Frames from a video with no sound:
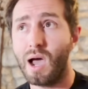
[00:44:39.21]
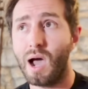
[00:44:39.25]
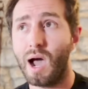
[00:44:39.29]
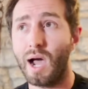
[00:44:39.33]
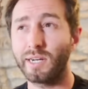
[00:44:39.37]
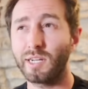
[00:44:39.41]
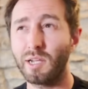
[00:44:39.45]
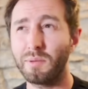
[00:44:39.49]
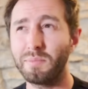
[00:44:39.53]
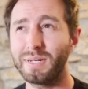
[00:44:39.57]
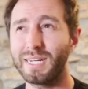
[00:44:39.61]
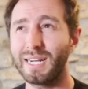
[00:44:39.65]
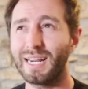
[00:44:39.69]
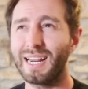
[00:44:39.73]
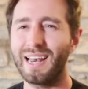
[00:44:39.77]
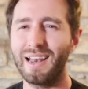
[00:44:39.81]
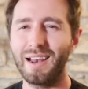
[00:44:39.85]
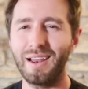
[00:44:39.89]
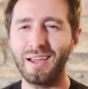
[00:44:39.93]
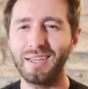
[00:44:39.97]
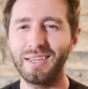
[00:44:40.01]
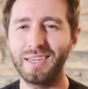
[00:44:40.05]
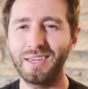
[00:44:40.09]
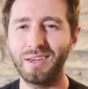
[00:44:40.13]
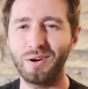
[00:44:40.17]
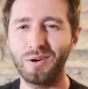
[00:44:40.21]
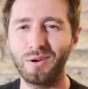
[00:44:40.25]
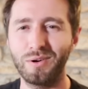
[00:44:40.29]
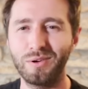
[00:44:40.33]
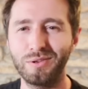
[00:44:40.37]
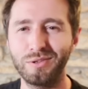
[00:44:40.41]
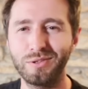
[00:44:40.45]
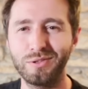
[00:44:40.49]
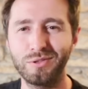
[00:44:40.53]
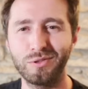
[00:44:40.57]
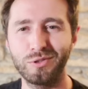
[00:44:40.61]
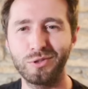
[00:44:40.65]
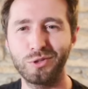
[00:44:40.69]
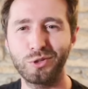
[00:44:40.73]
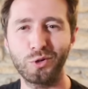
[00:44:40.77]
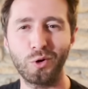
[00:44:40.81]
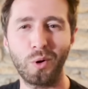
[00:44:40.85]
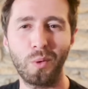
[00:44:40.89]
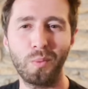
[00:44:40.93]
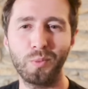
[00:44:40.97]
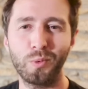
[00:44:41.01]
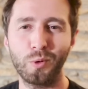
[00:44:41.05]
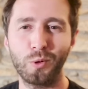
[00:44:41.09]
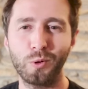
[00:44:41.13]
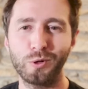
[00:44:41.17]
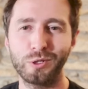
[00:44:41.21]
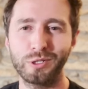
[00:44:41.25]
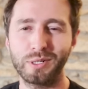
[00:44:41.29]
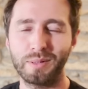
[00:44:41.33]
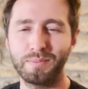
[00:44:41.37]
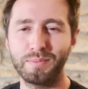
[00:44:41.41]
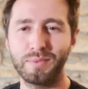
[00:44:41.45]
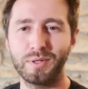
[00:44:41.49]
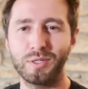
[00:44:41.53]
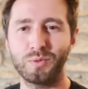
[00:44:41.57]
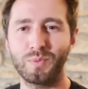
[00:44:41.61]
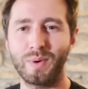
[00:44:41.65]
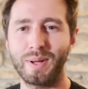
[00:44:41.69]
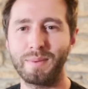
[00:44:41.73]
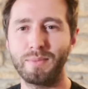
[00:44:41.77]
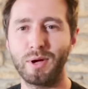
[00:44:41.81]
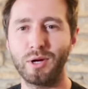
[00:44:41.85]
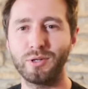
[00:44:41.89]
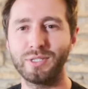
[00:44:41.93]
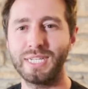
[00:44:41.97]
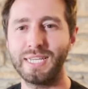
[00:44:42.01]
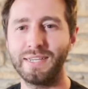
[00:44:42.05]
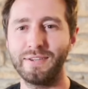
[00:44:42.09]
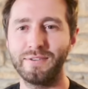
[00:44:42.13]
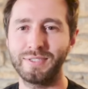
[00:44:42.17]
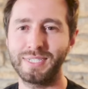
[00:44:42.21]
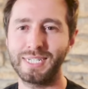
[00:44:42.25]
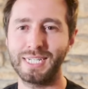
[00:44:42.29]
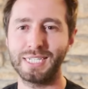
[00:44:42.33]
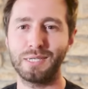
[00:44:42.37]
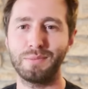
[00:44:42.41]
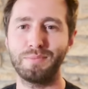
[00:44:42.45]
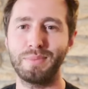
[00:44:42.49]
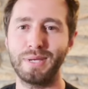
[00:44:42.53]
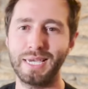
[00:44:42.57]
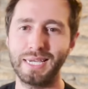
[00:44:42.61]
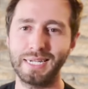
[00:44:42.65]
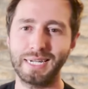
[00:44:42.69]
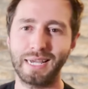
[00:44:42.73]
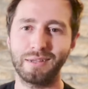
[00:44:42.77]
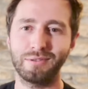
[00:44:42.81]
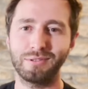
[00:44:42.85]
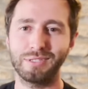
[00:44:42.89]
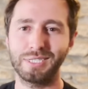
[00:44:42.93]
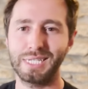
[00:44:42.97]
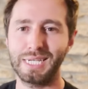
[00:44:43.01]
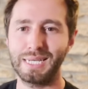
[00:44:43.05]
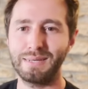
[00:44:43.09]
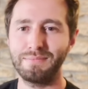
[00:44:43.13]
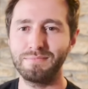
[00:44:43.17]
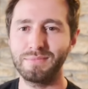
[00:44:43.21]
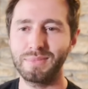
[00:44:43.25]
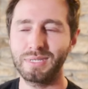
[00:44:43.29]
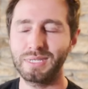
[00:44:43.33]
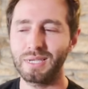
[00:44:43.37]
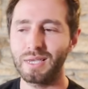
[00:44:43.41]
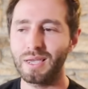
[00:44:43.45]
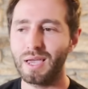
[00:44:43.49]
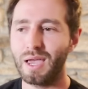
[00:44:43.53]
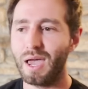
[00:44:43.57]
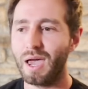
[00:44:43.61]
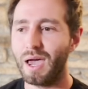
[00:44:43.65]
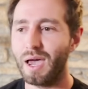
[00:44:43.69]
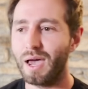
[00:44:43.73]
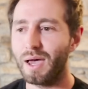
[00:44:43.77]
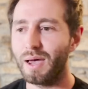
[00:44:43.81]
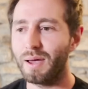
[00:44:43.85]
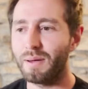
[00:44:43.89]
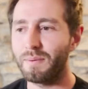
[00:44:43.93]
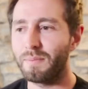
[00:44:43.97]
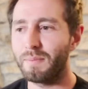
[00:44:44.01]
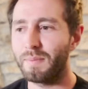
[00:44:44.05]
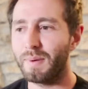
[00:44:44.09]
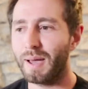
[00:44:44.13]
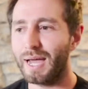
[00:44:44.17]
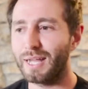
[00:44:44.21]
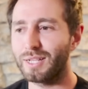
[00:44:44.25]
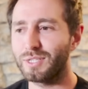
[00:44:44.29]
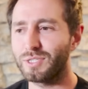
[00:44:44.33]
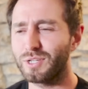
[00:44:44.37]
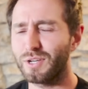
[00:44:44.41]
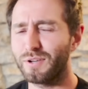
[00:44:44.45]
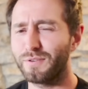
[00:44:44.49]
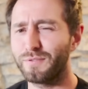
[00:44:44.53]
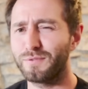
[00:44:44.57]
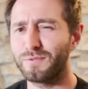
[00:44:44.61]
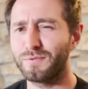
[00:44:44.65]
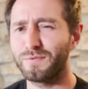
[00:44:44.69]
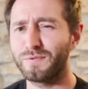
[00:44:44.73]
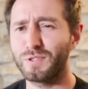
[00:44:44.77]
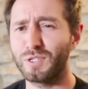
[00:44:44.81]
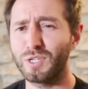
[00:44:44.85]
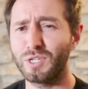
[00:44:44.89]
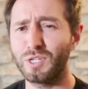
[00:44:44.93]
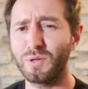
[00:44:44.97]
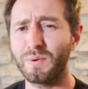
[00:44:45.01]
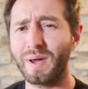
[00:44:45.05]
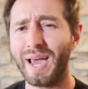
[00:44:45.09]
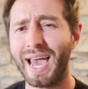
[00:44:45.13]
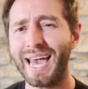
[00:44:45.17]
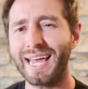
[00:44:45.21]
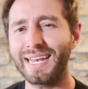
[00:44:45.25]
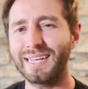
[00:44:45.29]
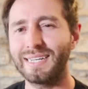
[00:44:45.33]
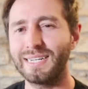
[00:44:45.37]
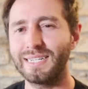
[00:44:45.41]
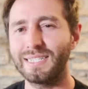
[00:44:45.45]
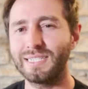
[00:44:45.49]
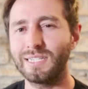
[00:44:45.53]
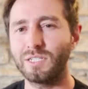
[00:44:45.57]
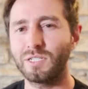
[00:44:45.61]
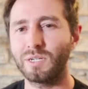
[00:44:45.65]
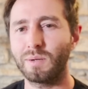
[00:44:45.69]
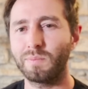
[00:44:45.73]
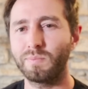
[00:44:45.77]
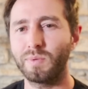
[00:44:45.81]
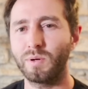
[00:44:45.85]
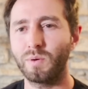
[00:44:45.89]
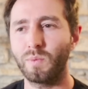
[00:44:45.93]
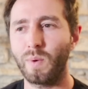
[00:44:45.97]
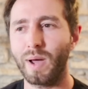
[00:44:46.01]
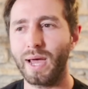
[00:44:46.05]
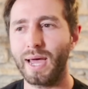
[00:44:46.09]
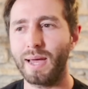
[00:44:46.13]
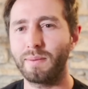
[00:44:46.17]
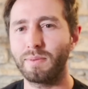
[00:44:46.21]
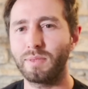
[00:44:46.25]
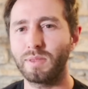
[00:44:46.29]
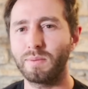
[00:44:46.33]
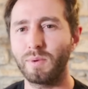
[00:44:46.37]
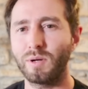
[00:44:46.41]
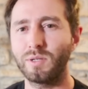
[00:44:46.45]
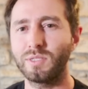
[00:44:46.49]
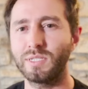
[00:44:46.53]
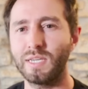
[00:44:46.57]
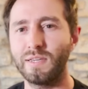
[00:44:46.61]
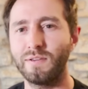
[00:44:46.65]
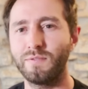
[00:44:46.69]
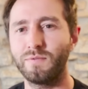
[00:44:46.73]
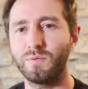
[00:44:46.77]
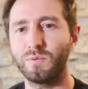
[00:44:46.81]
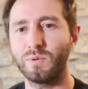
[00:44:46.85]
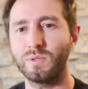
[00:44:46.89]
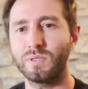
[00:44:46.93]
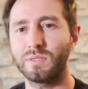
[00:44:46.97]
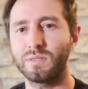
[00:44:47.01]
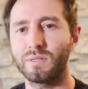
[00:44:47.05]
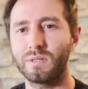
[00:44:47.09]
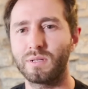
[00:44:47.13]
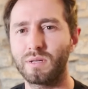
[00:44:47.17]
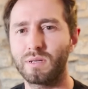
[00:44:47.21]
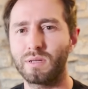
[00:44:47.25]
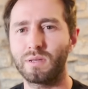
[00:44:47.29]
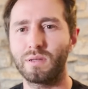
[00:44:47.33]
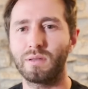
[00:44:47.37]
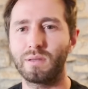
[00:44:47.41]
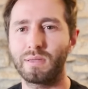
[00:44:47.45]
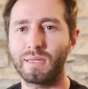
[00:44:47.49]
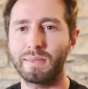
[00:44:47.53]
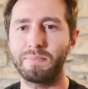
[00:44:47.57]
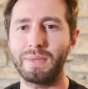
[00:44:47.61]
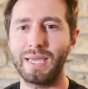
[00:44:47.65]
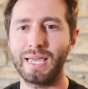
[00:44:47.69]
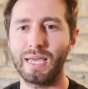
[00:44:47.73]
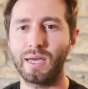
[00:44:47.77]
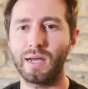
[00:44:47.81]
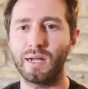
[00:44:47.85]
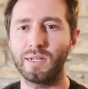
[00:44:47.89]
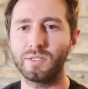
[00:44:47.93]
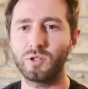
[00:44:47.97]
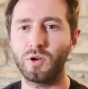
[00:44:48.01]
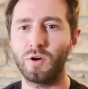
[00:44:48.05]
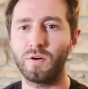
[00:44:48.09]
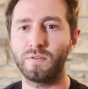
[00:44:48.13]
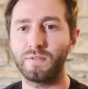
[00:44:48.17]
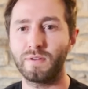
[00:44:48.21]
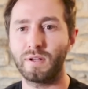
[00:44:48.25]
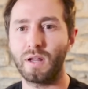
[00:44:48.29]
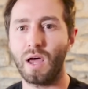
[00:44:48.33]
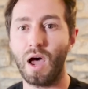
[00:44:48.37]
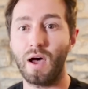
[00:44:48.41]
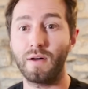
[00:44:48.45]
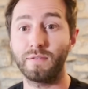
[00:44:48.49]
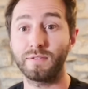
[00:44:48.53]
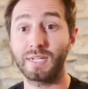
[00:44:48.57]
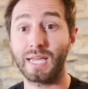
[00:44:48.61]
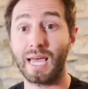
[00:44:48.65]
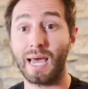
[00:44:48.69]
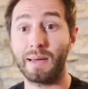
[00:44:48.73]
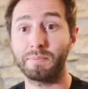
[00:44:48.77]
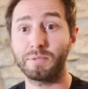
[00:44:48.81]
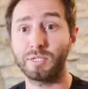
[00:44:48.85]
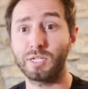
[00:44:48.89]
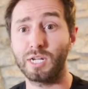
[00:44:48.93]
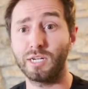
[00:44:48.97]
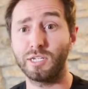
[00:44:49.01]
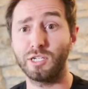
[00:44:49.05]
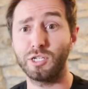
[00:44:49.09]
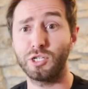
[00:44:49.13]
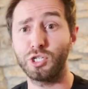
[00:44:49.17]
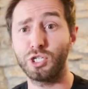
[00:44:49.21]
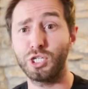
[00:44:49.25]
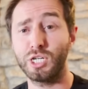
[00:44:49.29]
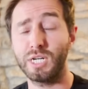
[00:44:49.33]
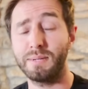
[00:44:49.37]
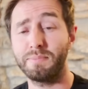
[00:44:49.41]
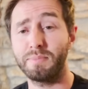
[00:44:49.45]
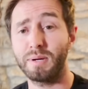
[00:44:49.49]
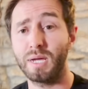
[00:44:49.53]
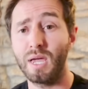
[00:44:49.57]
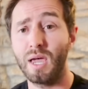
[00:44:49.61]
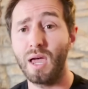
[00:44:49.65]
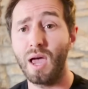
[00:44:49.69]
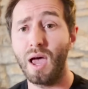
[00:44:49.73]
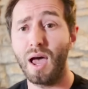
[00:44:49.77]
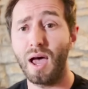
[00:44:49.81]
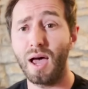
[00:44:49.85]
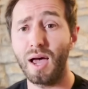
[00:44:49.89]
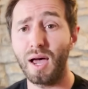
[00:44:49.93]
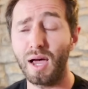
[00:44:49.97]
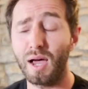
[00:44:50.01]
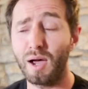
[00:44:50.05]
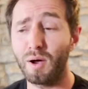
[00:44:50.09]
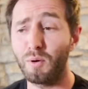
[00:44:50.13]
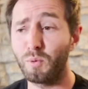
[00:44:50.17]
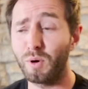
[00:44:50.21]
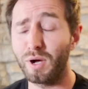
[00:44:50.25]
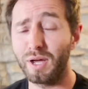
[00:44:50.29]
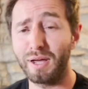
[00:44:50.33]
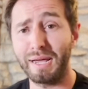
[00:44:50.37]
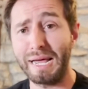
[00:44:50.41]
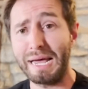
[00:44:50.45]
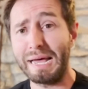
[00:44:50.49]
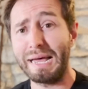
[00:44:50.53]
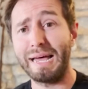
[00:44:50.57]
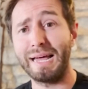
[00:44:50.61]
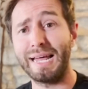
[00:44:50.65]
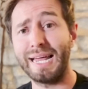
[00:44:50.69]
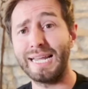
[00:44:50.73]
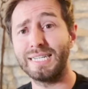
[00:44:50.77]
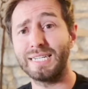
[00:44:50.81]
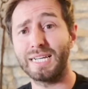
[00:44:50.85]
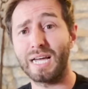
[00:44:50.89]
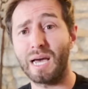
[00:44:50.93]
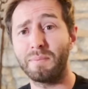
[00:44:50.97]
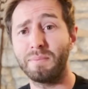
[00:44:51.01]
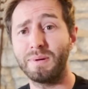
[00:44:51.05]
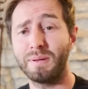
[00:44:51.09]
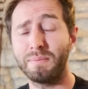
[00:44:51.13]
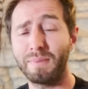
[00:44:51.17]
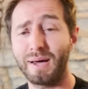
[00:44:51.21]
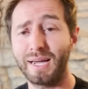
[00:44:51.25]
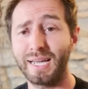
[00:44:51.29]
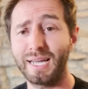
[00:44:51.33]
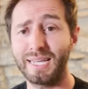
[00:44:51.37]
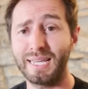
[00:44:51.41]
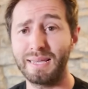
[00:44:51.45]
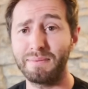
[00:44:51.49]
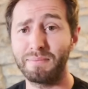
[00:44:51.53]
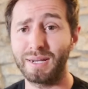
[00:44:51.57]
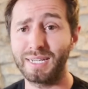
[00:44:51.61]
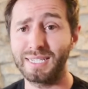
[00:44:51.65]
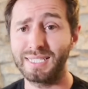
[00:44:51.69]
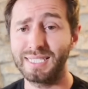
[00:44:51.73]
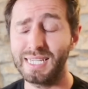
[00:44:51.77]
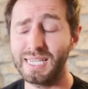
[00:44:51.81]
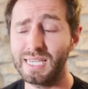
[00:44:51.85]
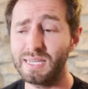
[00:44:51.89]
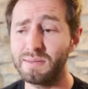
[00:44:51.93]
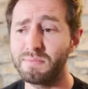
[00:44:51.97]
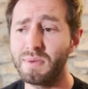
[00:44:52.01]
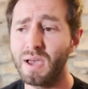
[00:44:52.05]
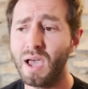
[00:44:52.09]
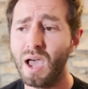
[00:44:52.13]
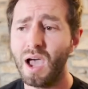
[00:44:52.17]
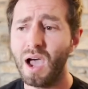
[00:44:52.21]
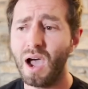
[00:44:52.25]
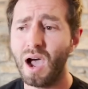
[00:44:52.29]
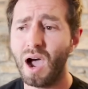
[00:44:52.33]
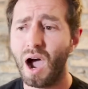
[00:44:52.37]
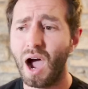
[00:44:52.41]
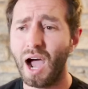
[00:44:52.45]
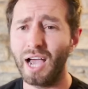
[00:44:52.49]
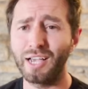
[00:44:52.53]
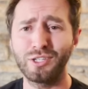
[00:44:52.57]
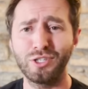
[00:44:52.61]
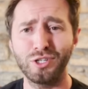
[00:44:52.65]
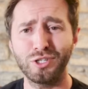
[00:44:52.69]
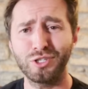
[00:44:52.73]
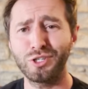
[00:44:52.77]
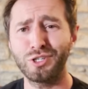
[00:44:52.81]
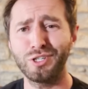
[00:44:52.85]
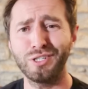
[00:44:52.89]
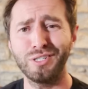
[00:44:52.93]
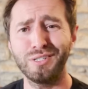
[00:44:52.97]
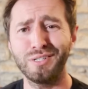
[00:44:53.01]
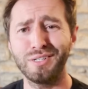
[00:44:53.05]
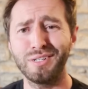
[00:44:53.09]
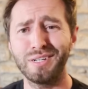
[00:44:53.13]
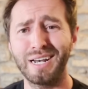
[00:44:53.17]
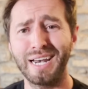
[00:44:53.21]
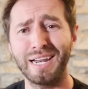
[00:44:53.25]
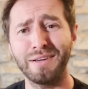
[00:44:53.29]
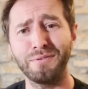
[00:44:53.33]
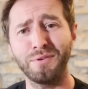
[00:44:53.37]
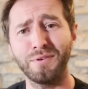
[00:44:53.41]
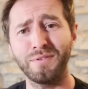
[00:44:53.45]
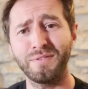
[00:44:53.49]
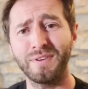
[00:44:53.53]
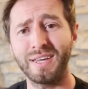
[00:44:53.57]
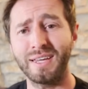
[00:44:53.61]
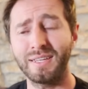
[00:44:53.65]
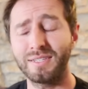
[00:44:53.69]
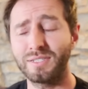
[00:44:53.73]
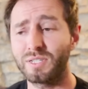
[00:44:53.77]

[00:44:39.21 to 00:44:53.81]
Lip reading: I don't particularly like it on shop bought jumpers when motifs disappear down seams. And so to do a hand knitted jumper where the motif was being cut off and half decapitated sheep were ending up in my seam, I just couldn't live with it.